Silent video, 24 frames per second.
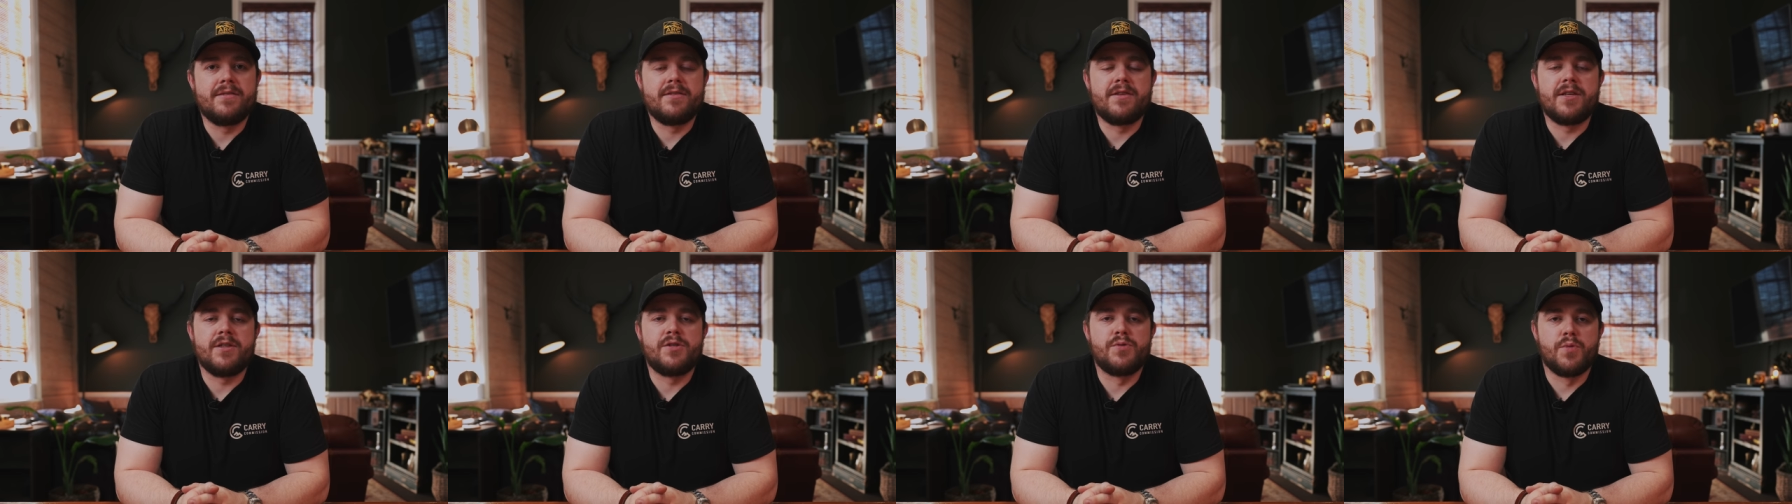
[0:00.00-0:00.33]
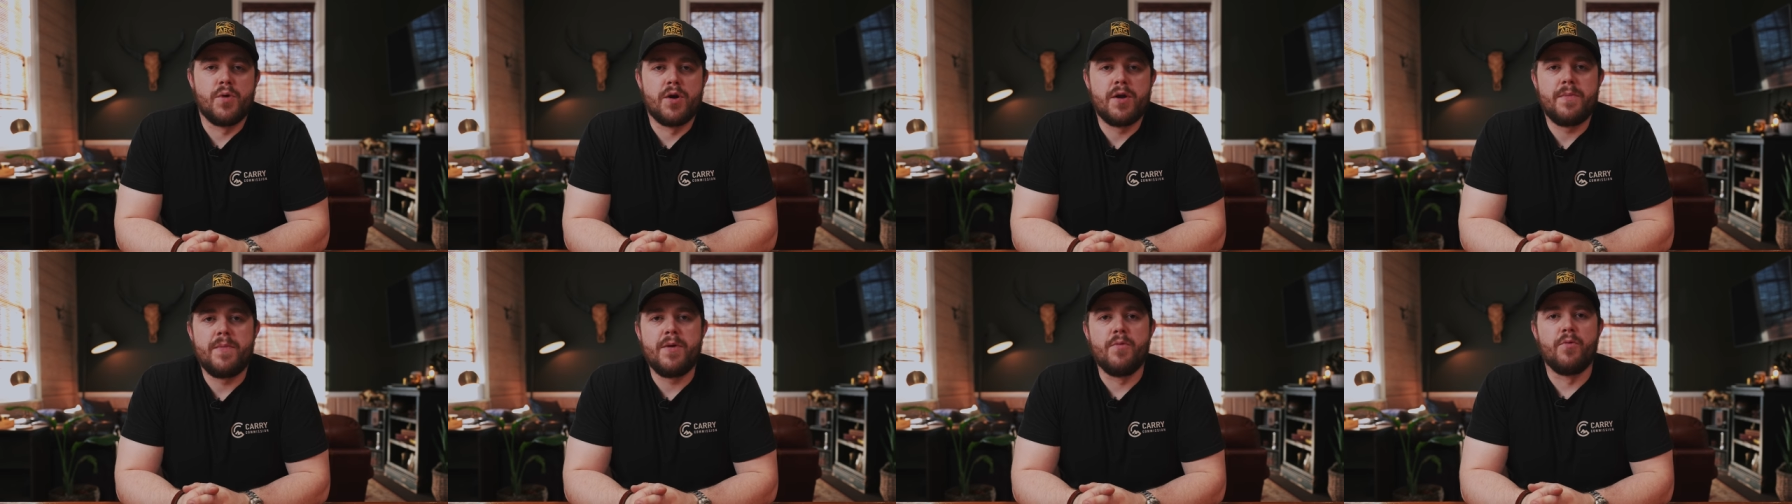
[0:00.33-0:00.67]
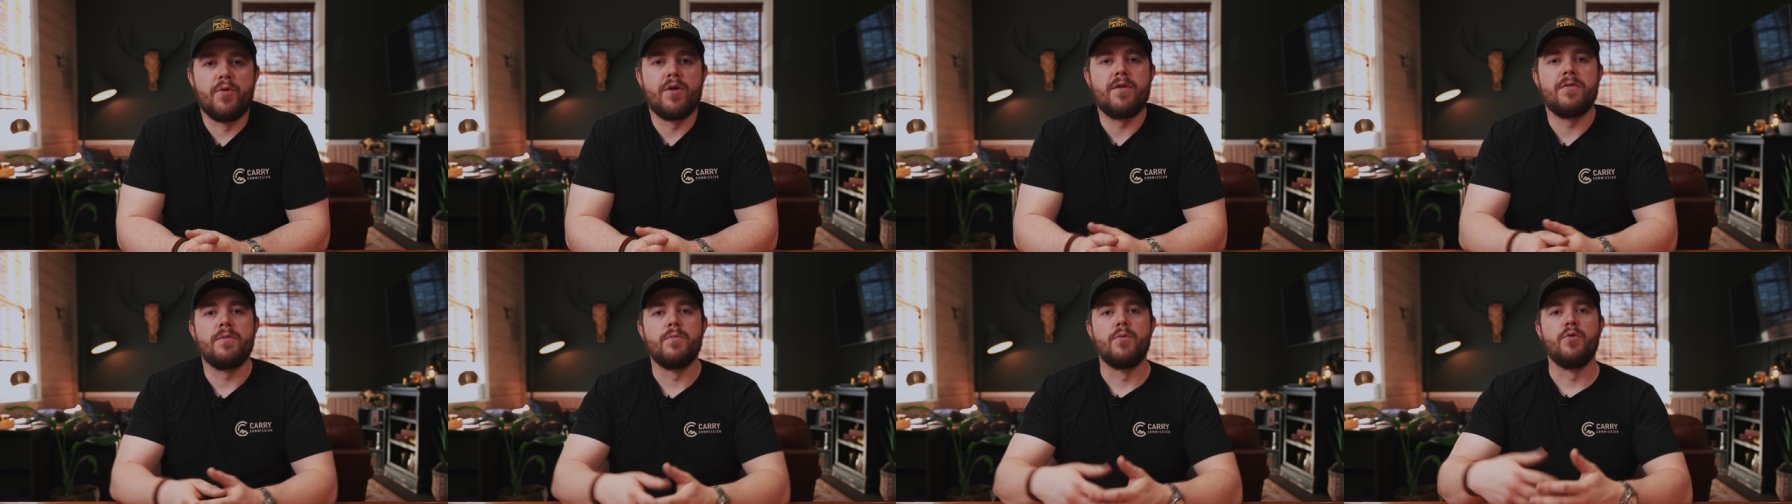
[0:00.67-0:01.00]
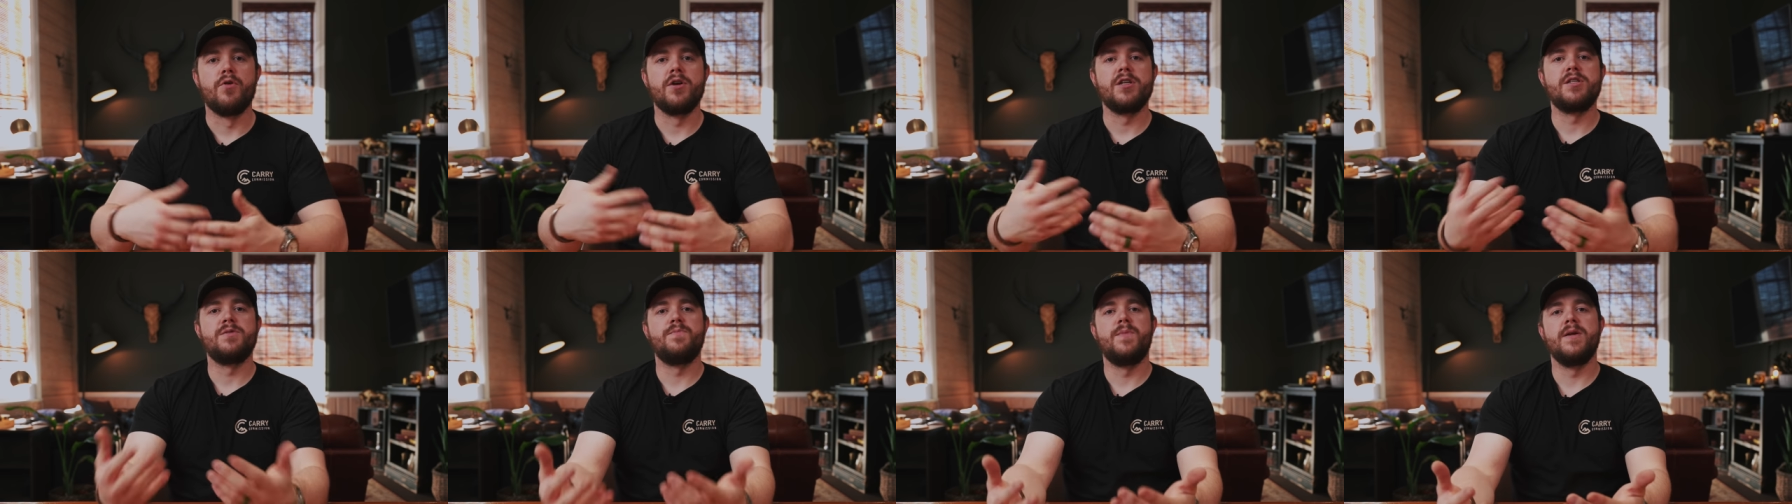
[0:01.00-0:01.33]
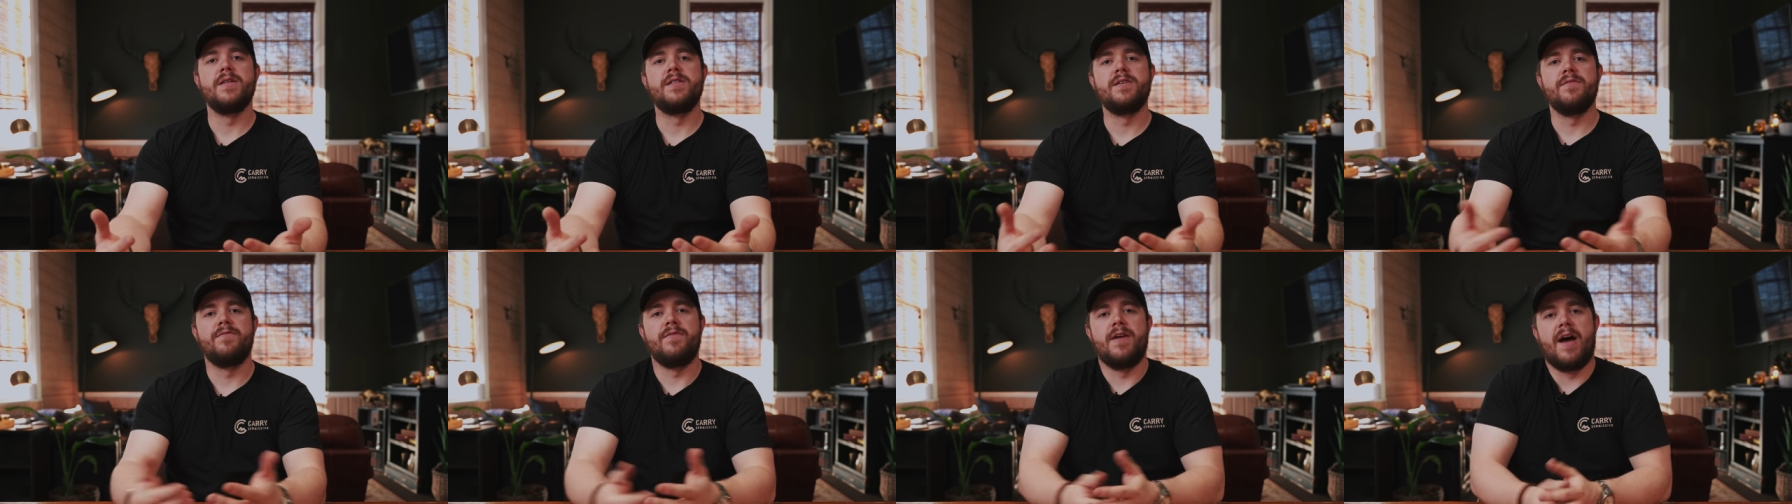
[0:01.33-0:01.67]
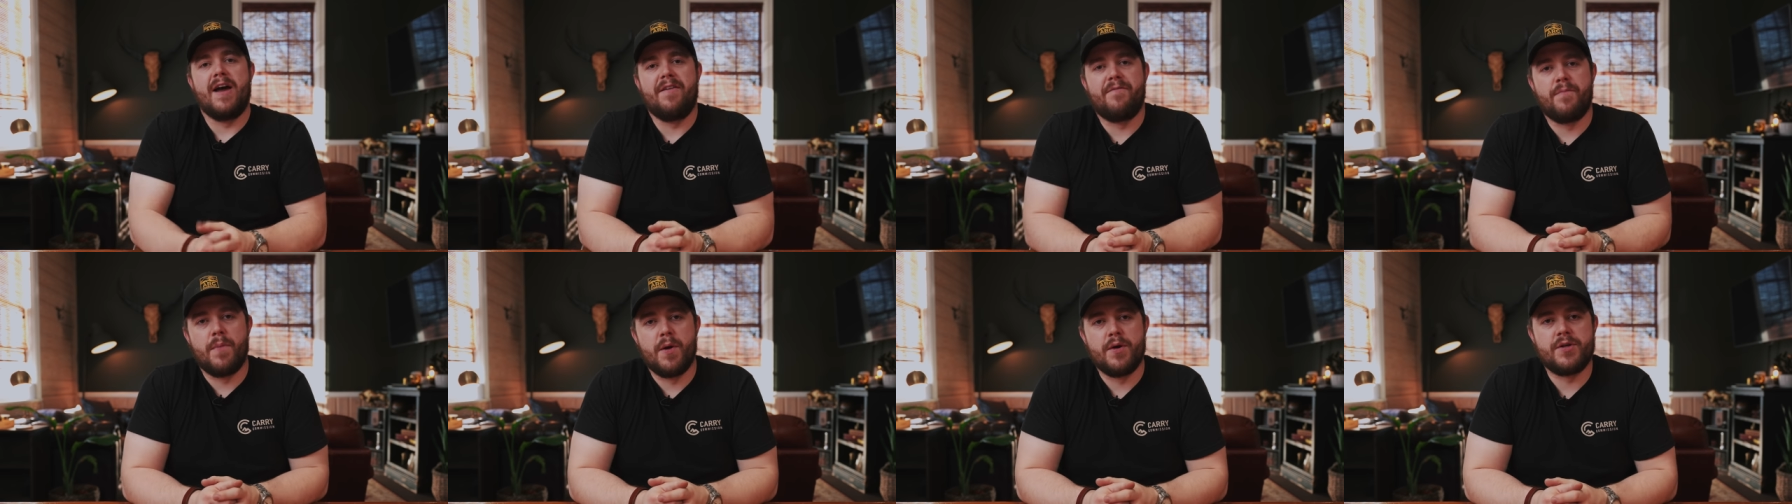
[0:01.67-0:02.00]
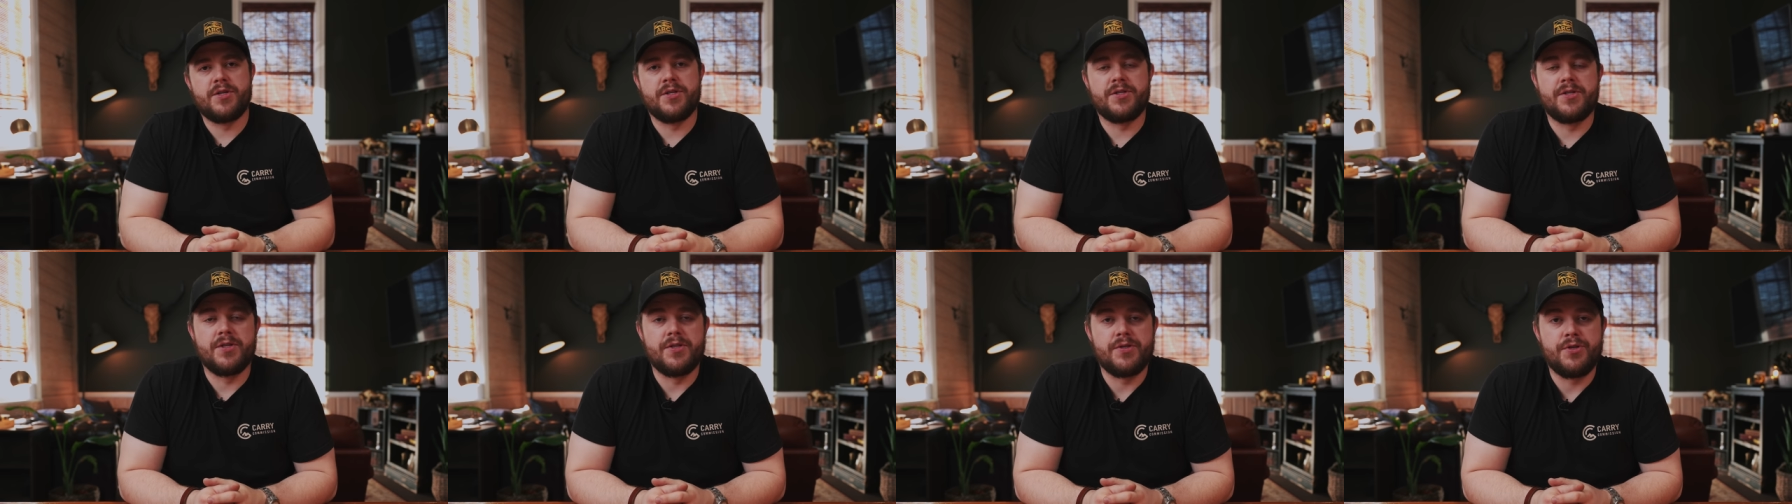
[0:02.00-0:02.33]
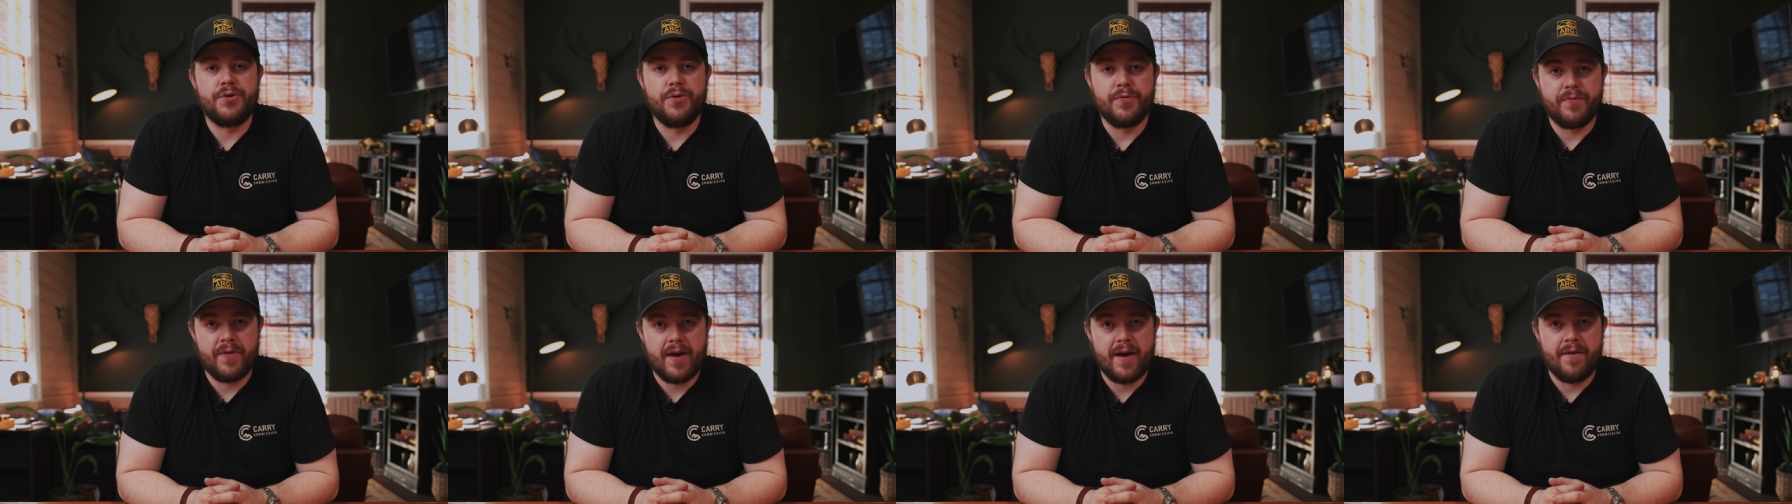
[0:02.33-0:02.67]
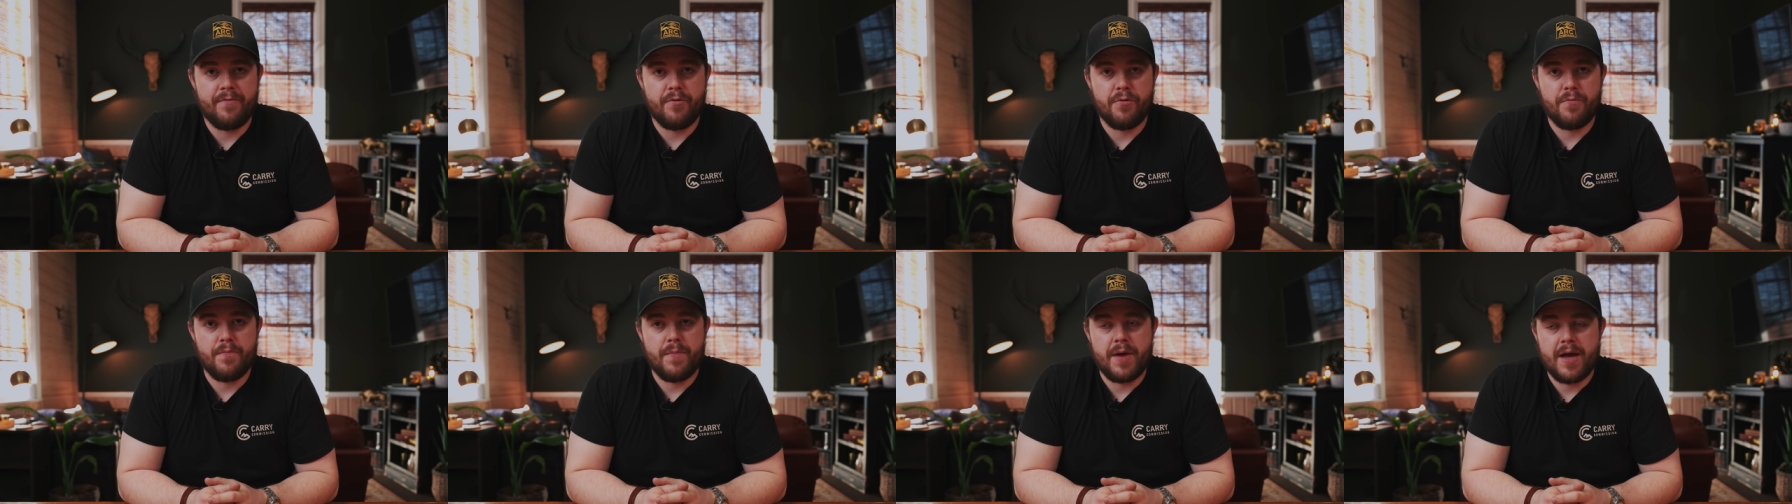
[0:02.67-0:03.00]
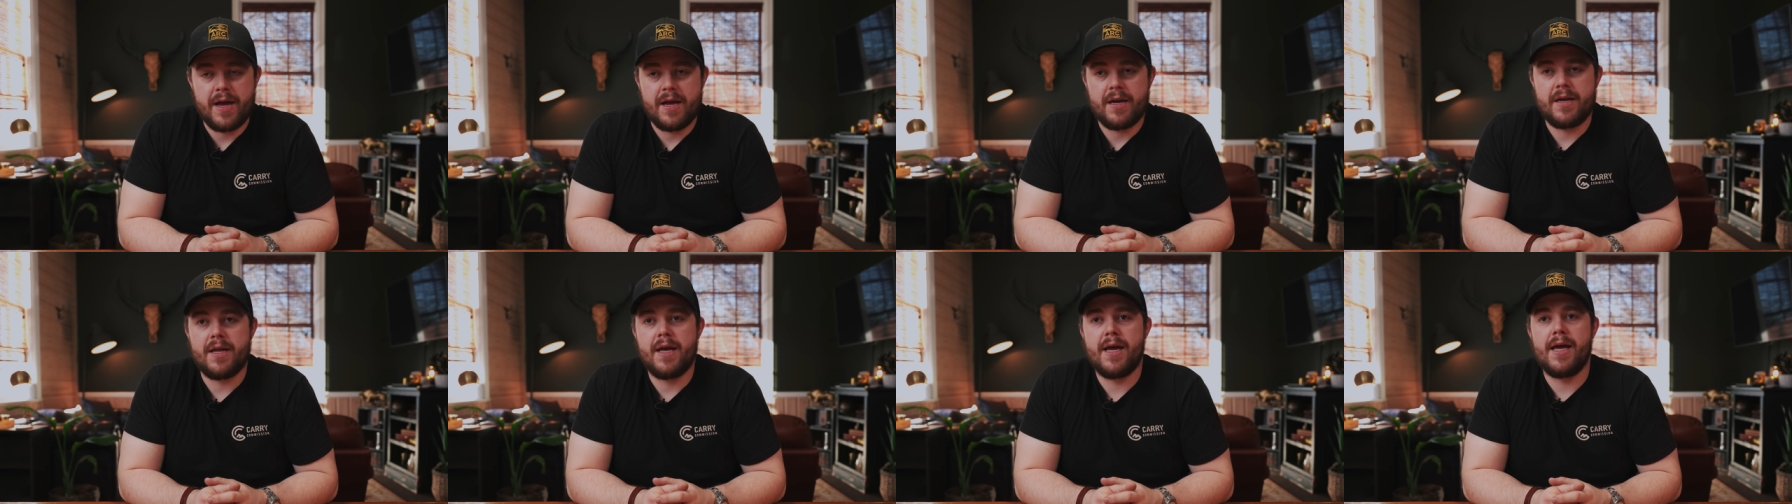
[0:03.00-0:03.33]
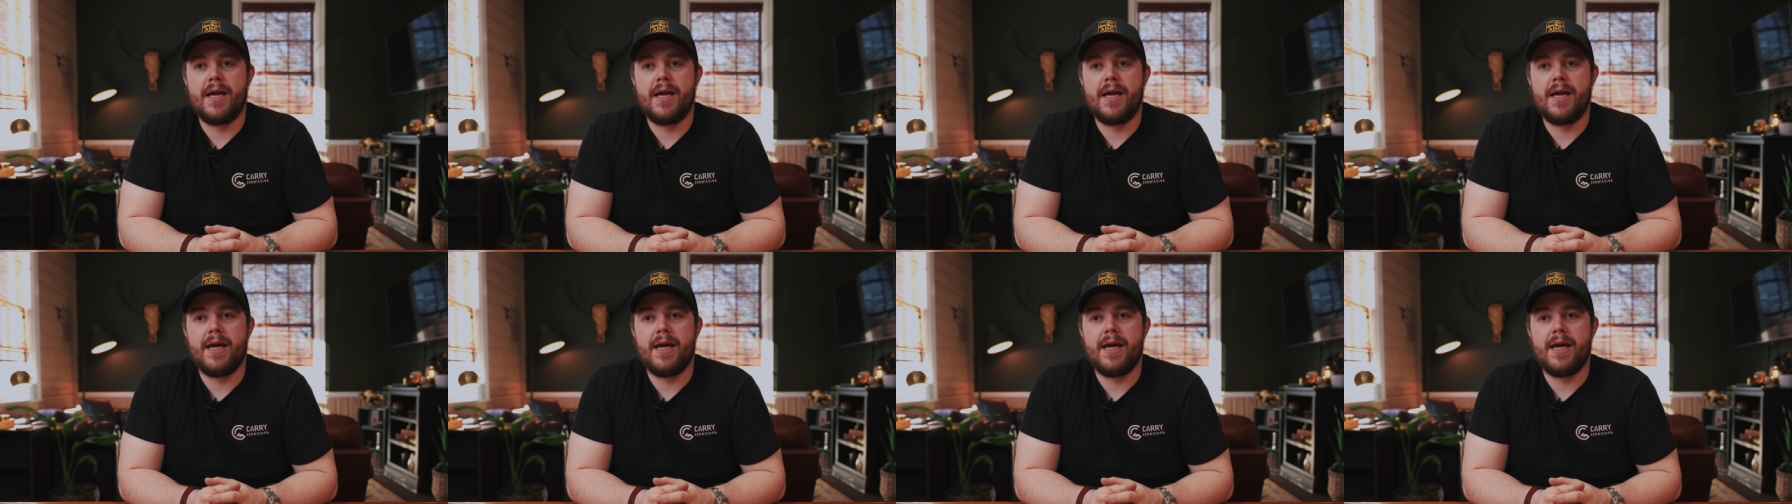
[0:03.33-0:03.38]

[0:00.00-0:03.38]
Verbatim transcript: is it's going to be one of the more expensive knife purchases you've ever made.